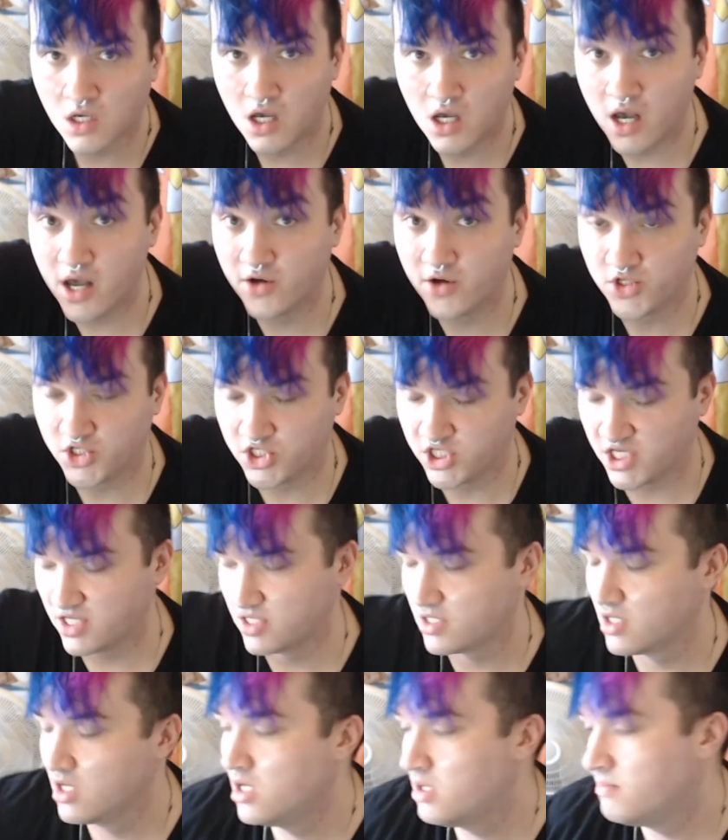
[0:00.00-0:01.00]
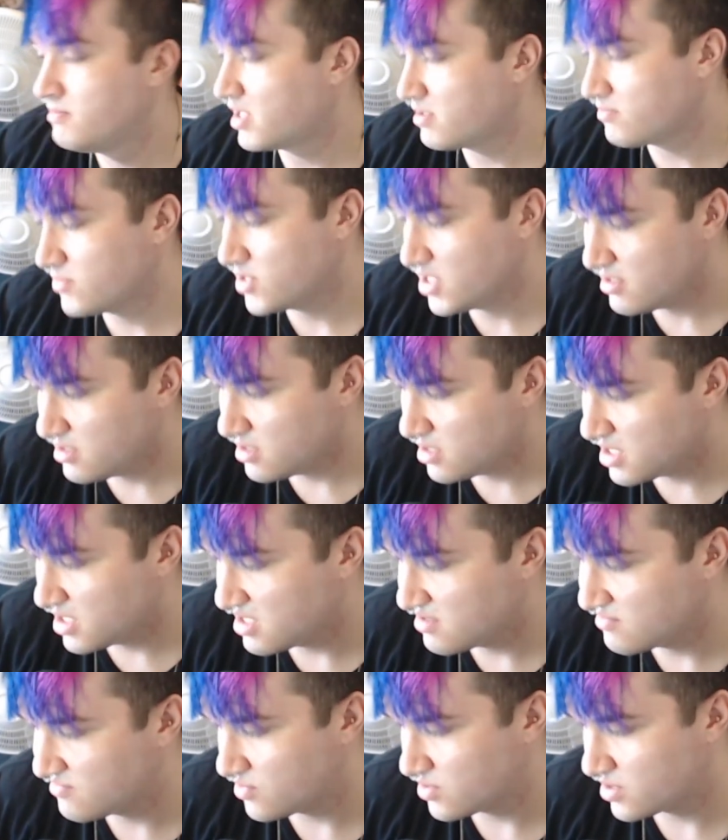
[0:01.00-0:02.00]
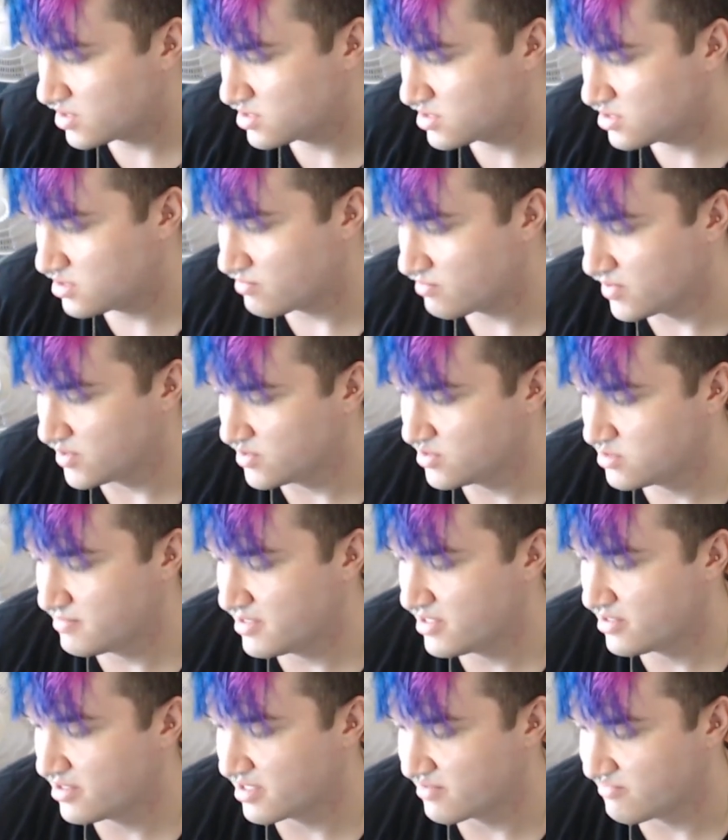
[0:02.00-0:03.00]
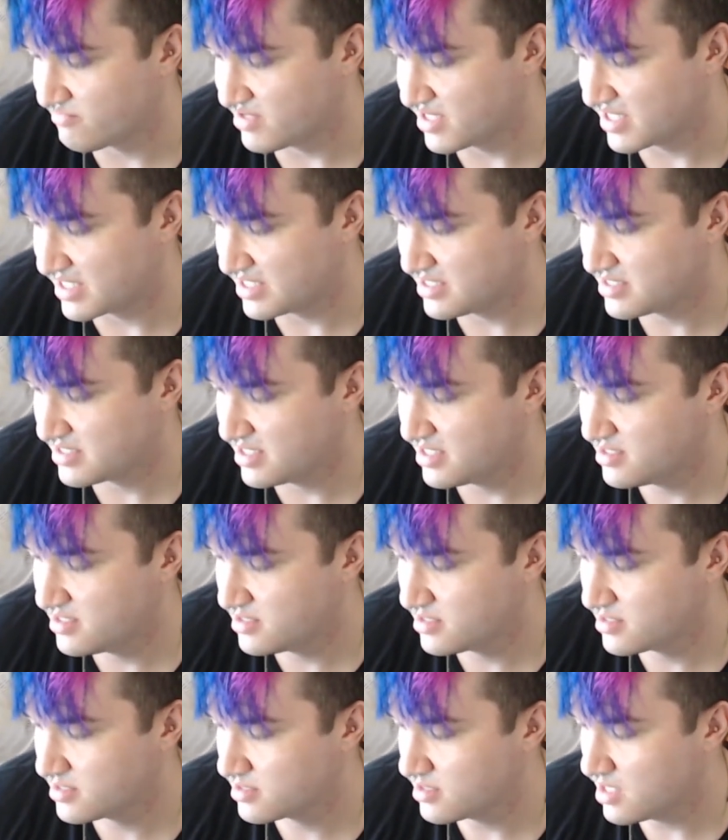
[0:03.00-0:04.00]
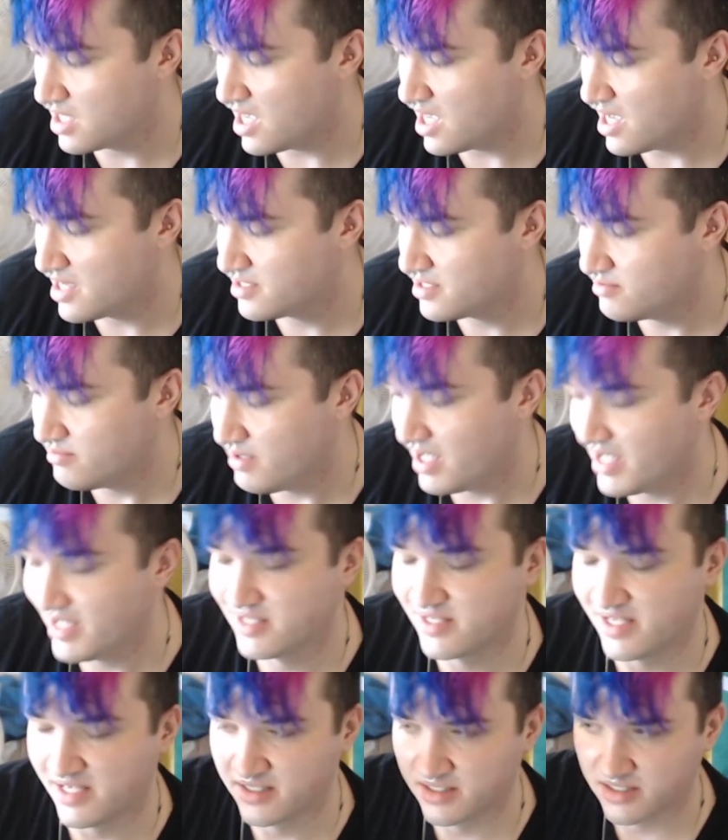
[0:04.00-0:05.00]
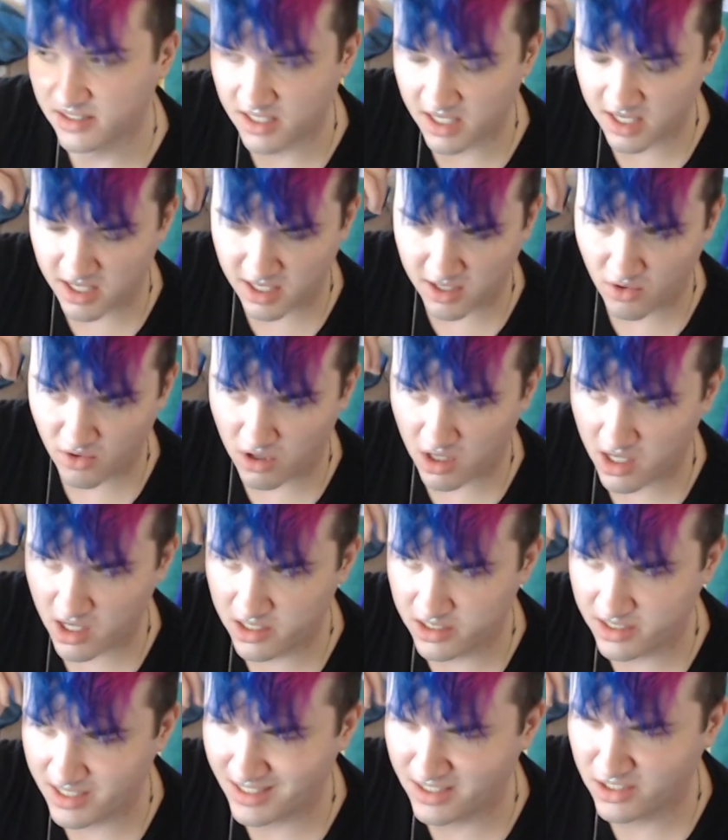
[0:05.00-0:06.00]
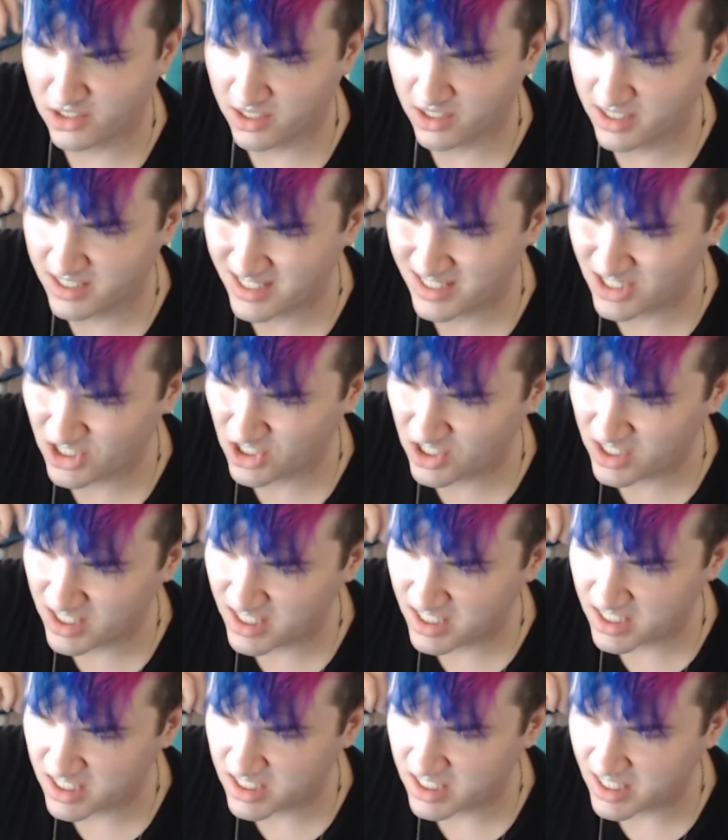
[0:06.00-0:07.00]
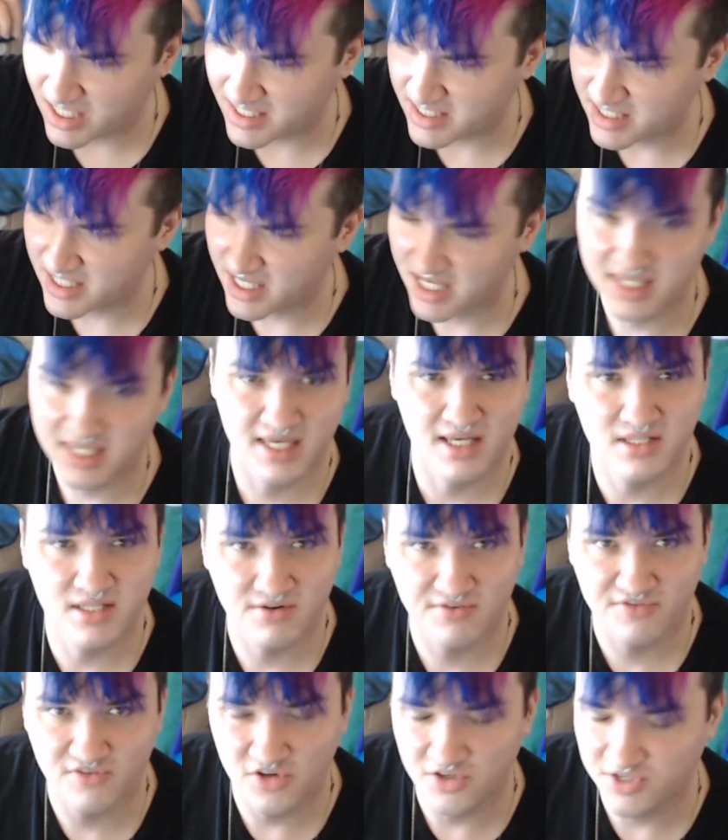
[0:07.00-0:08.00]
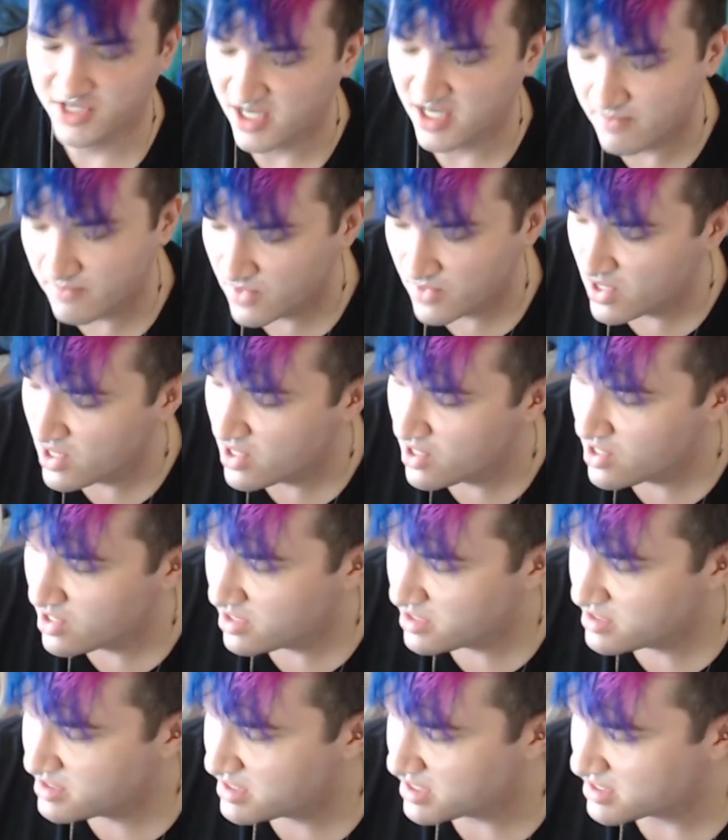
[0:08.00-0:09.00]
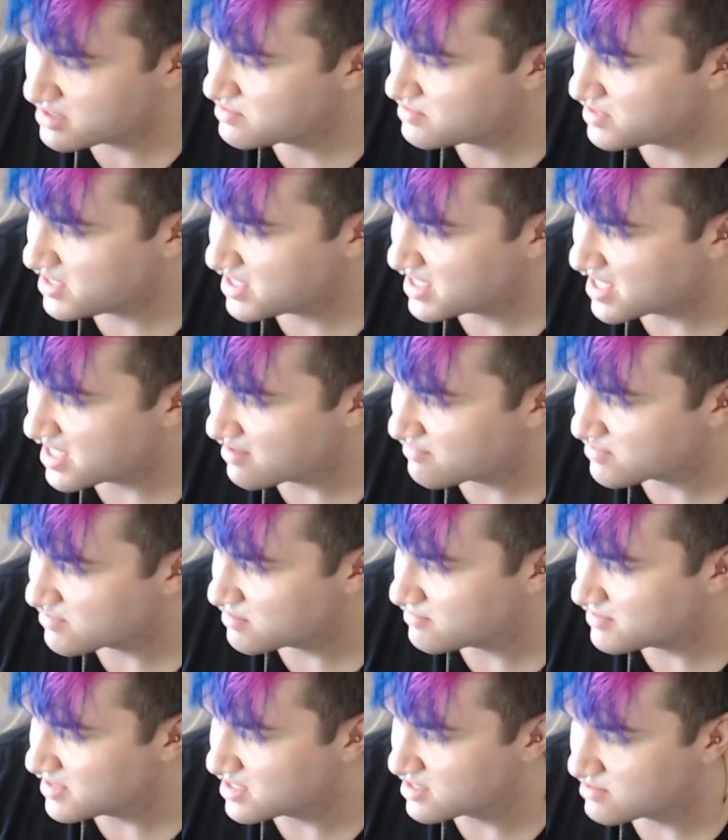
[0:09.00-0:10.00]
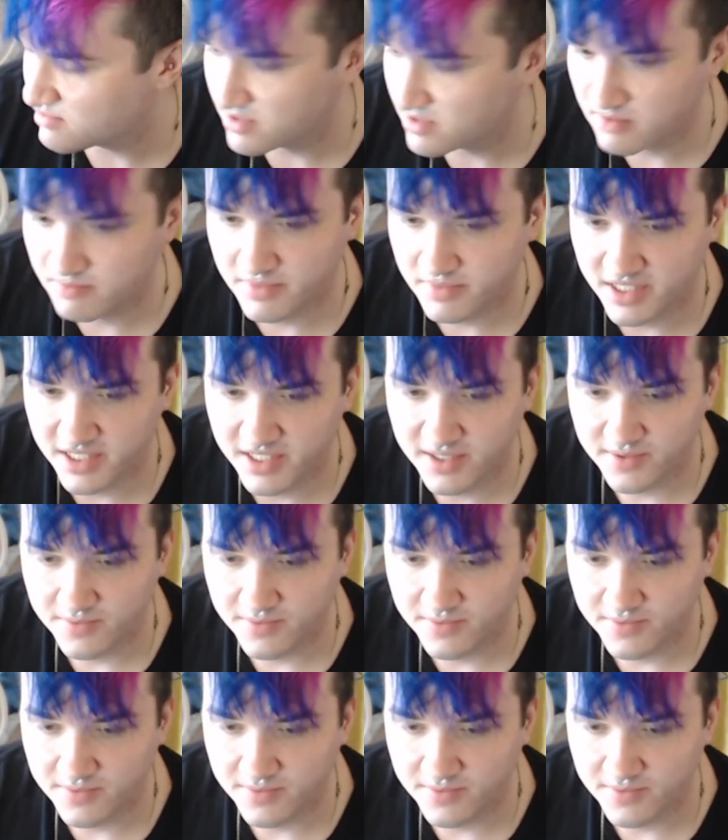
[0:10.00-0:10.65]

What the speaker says: Ocean. But I'm really looking forward to the rosemary and frankincense. I know iDestiny, or Indigenous Destiny, I think it's her full name, doesn't really care for the Peace one, but